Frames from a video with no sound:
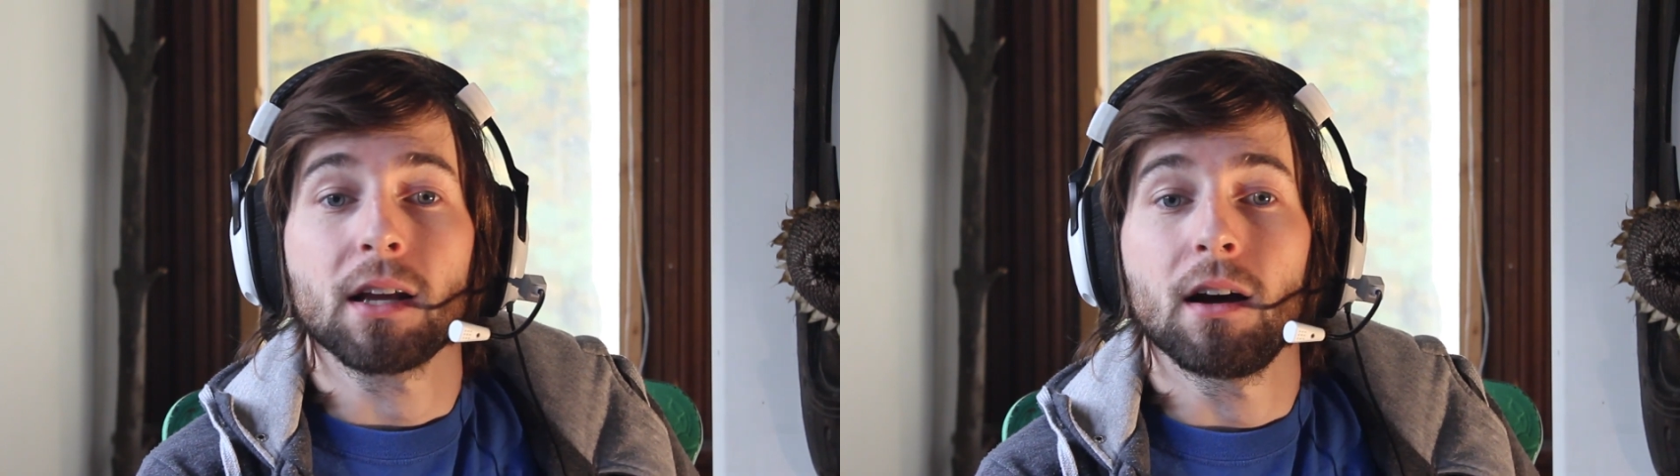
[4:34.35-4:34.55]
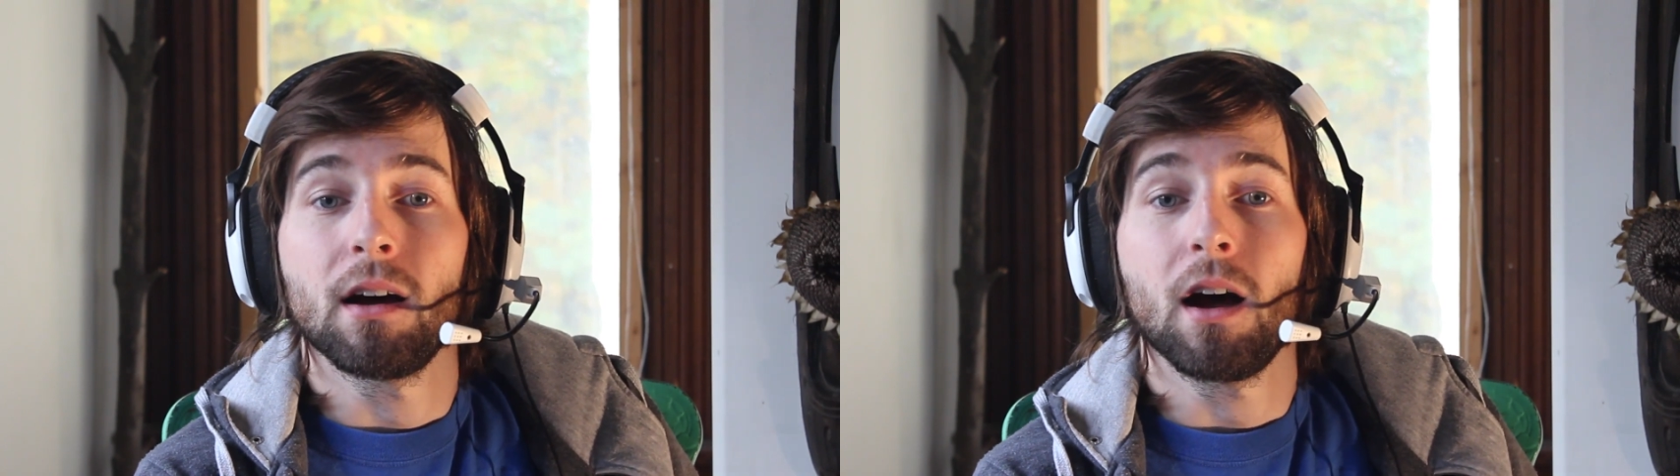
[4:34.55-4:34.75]

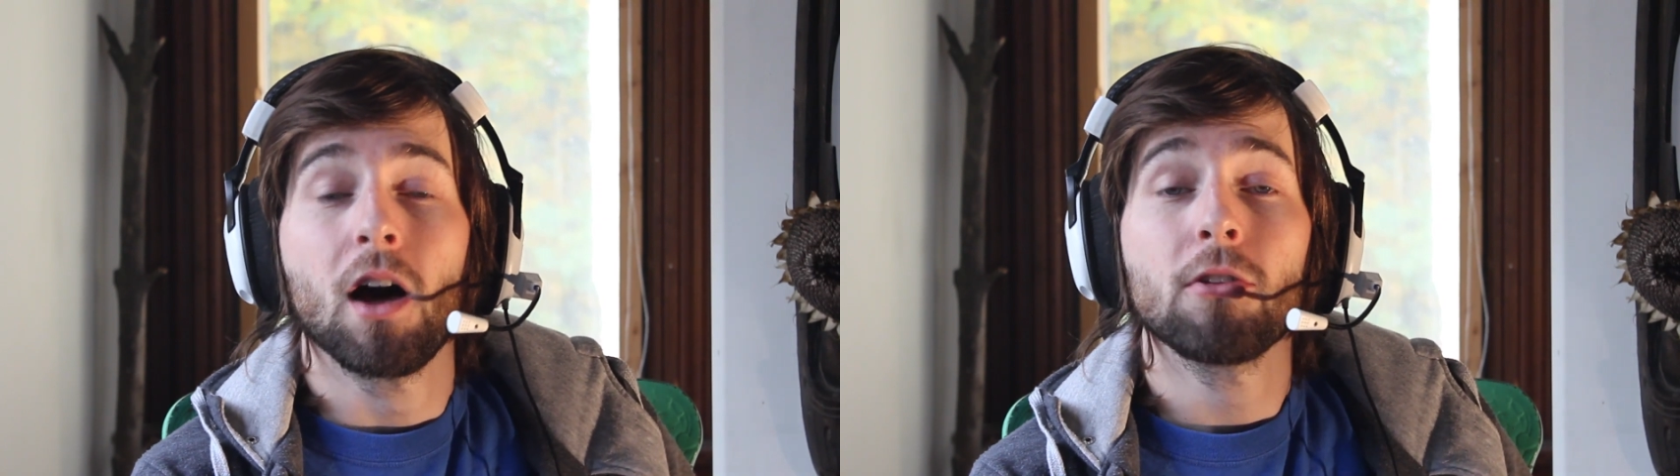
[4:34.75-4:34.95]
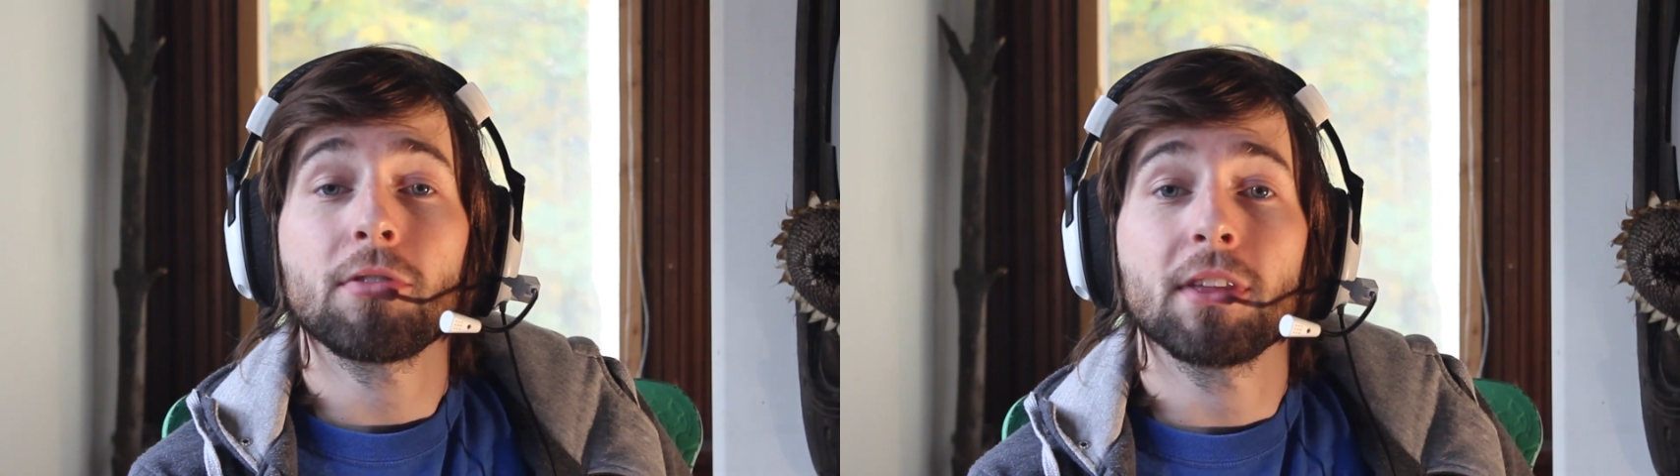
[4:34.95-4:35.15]

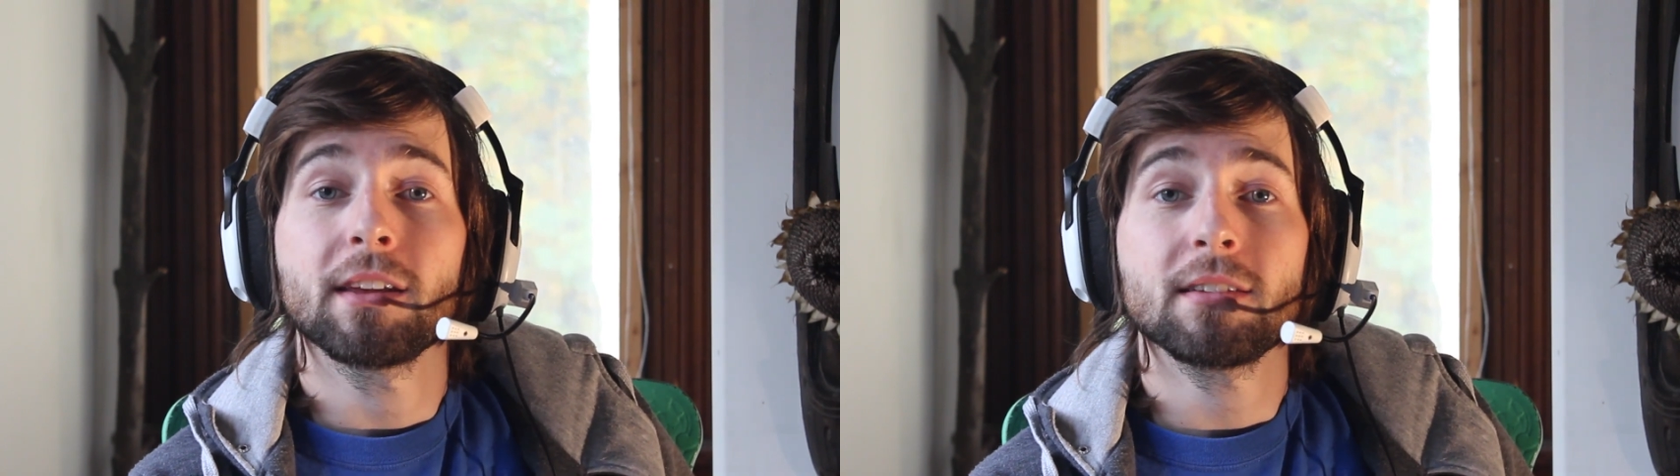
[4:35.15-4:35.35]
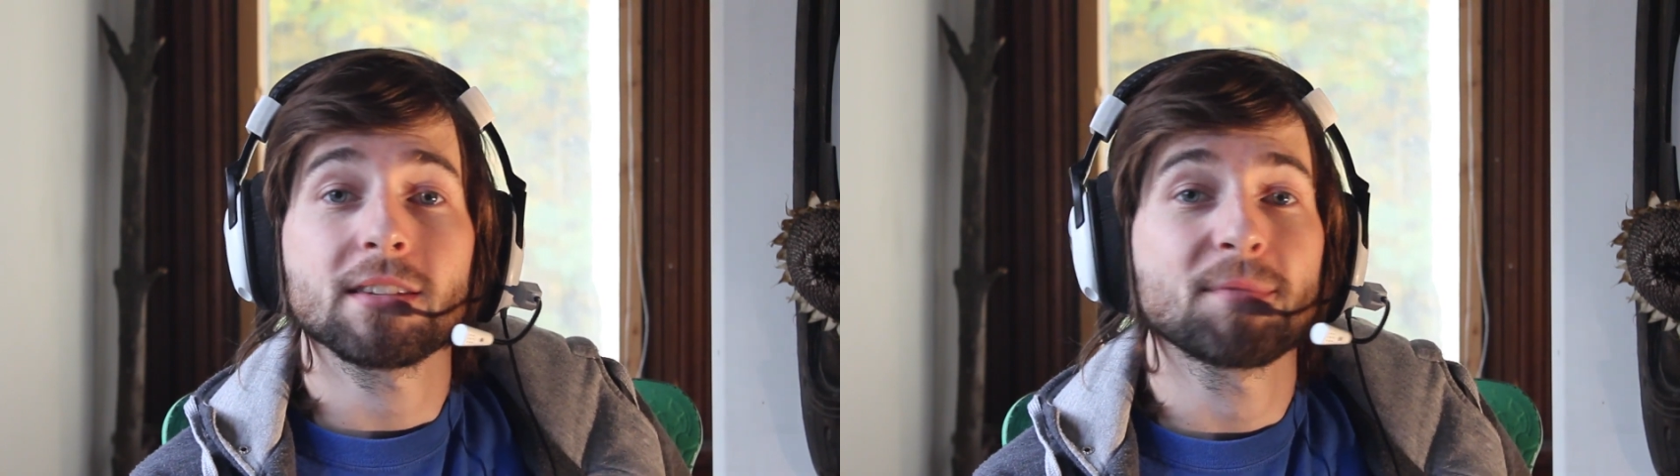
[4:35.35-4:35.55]
Other
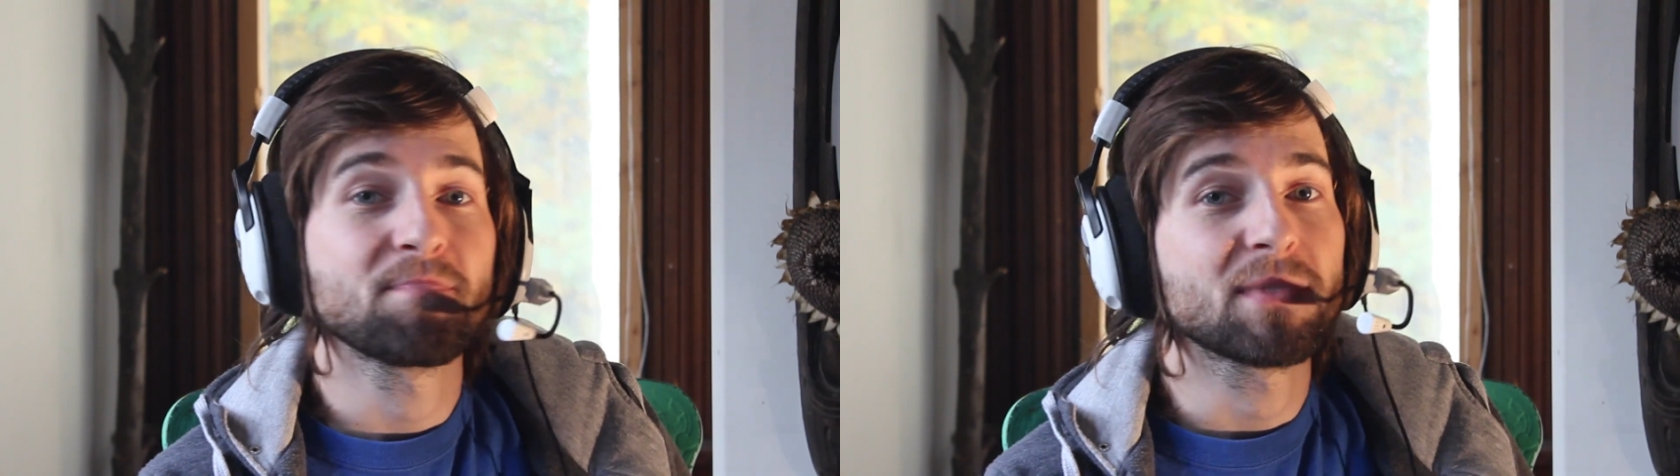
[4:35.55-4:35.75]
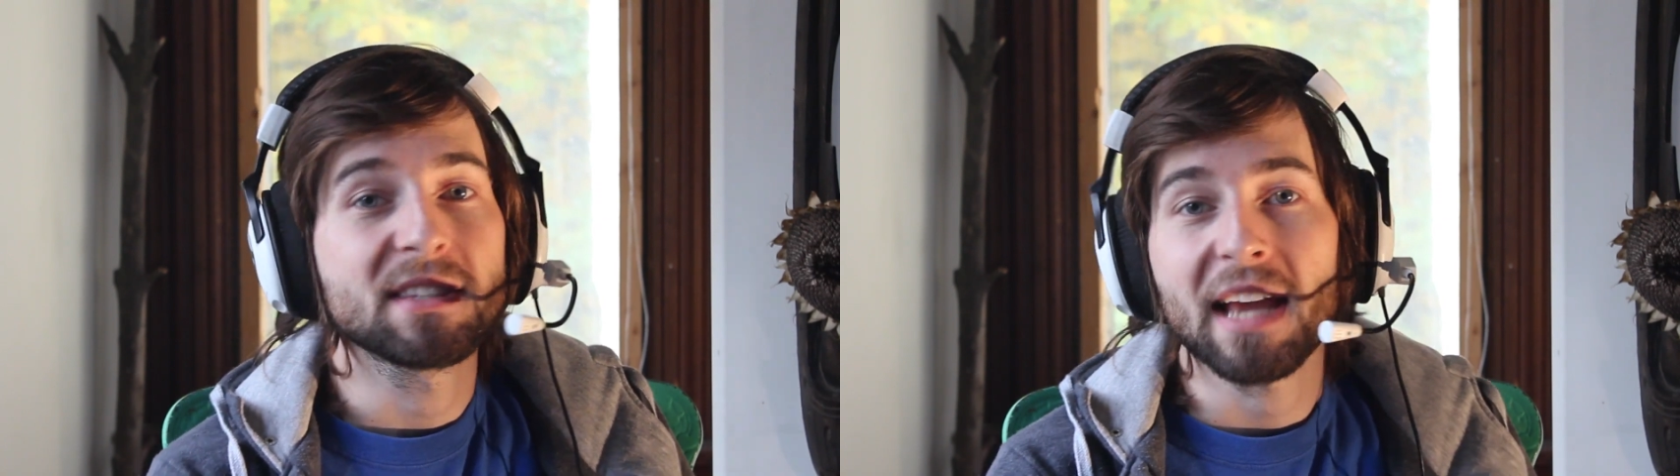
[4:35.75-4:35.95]
things,
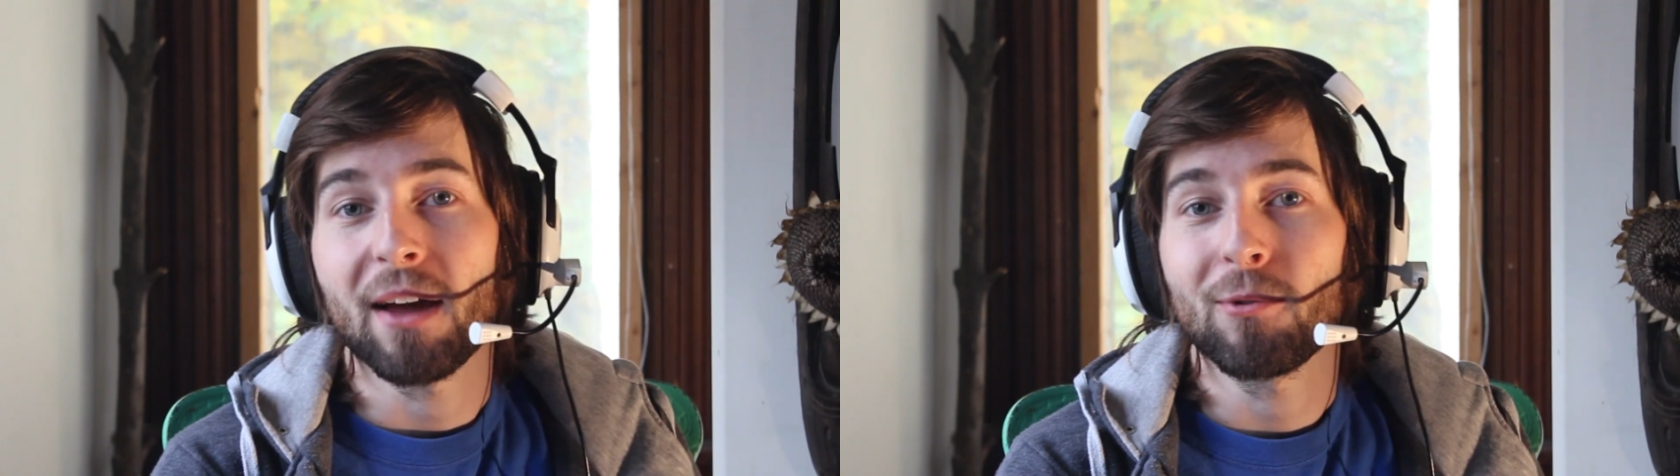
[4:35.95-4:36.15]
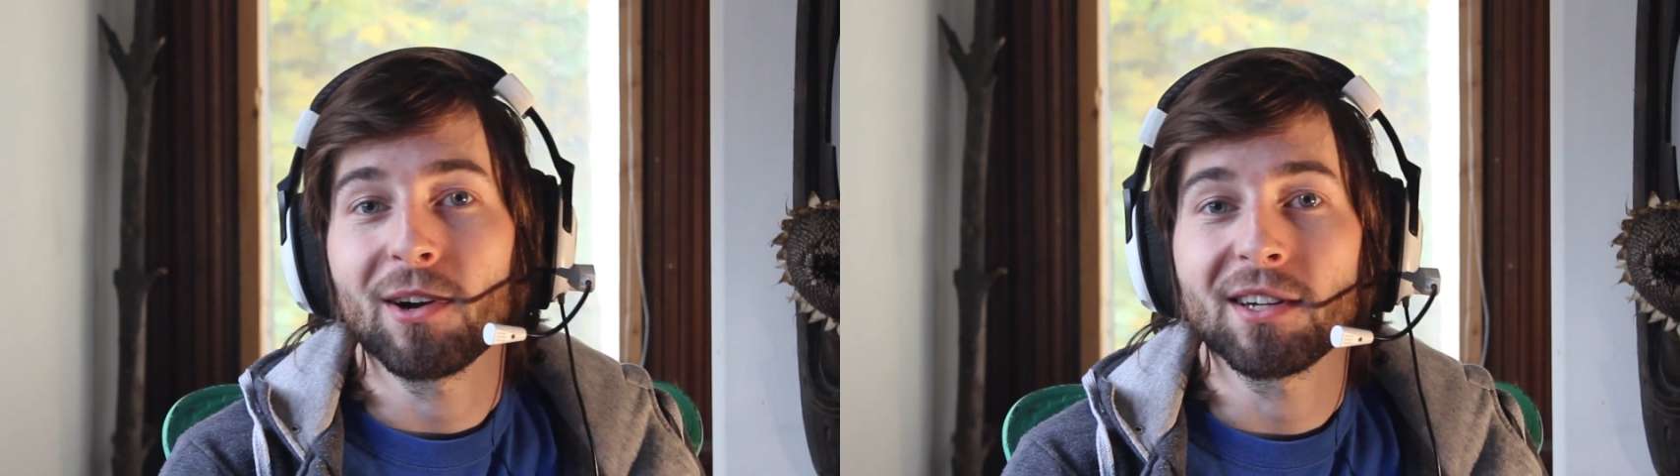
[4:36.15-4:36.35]

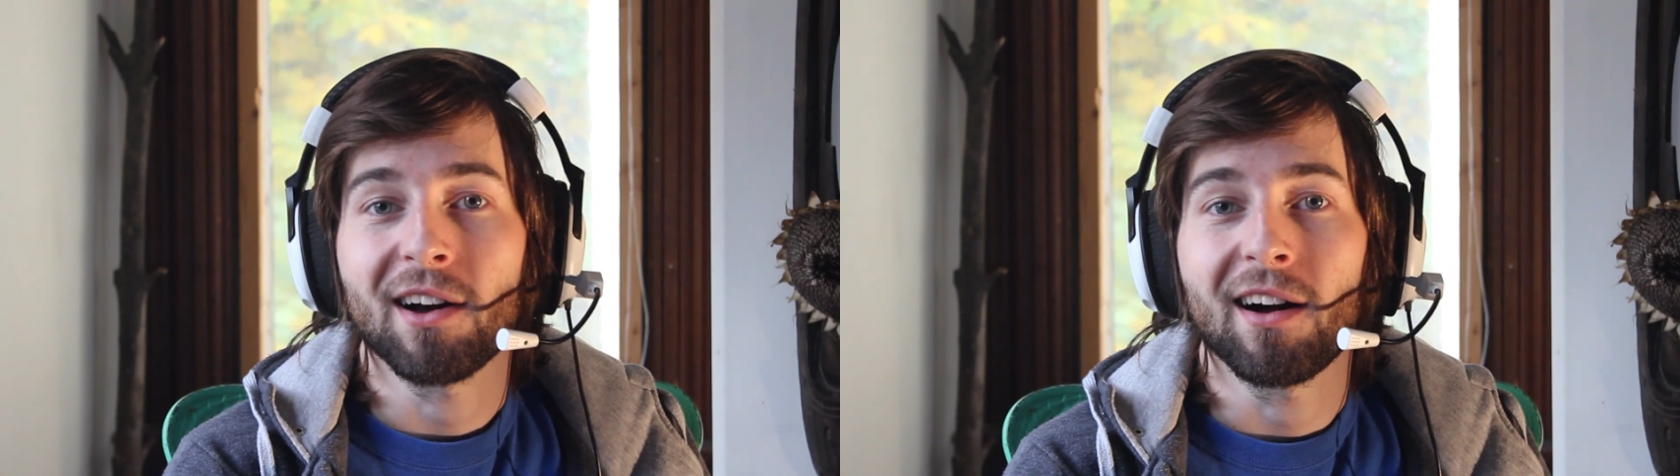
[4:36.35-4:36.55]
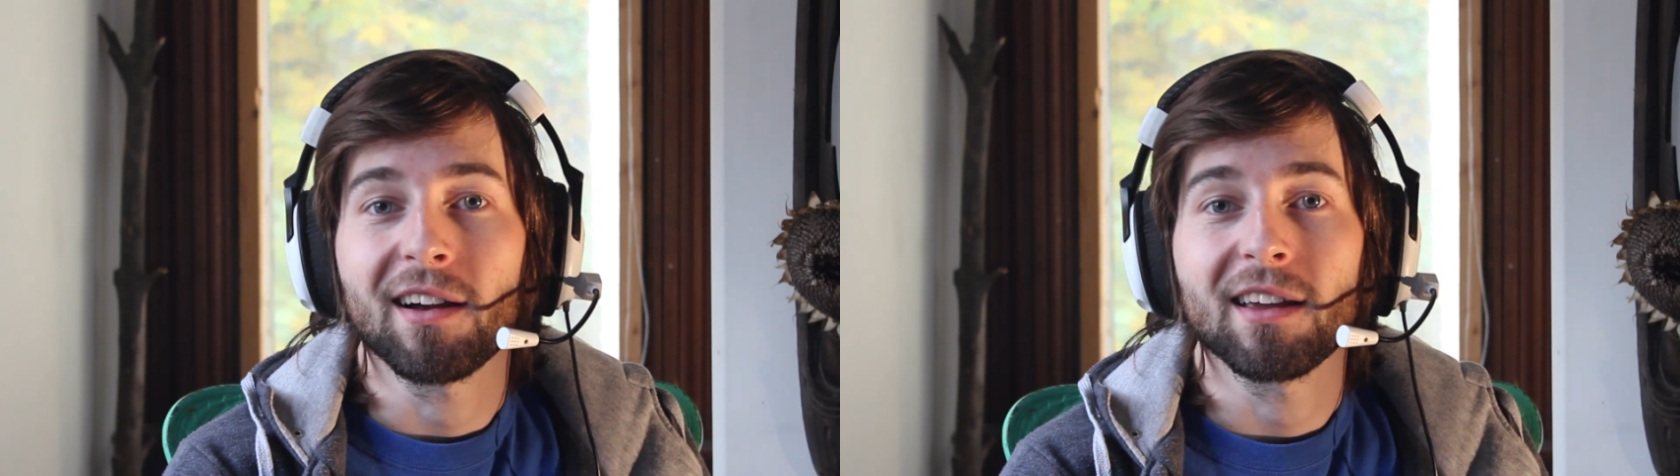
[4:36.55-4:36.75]
downward
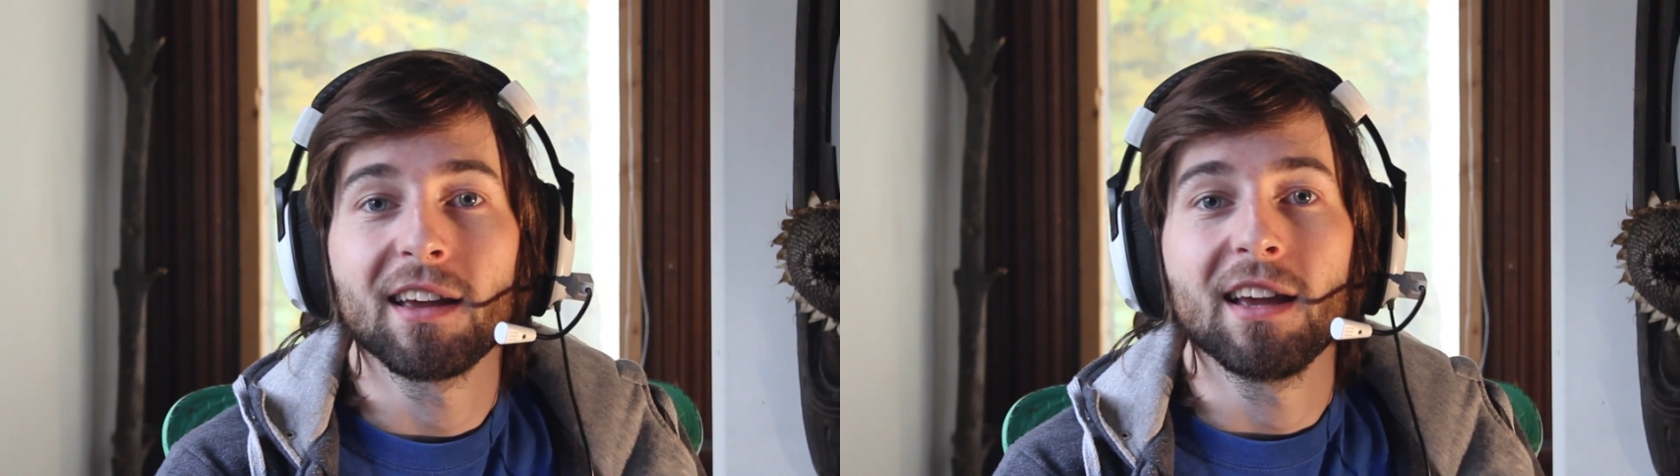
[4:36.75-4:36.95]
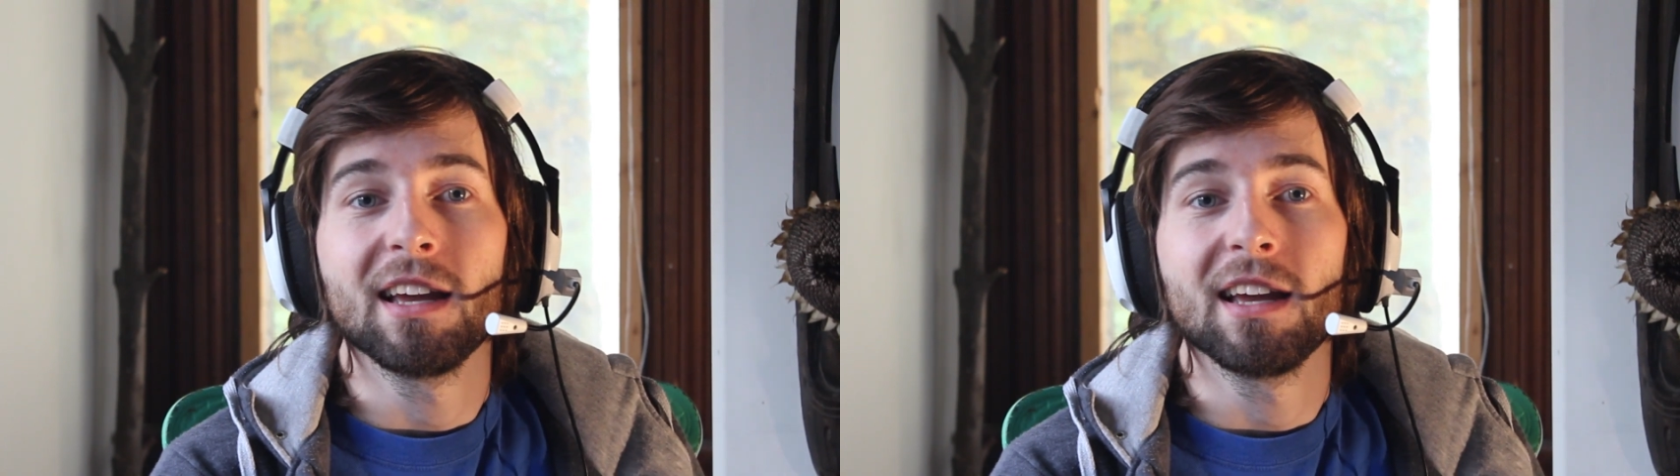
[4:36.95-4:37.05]
dog.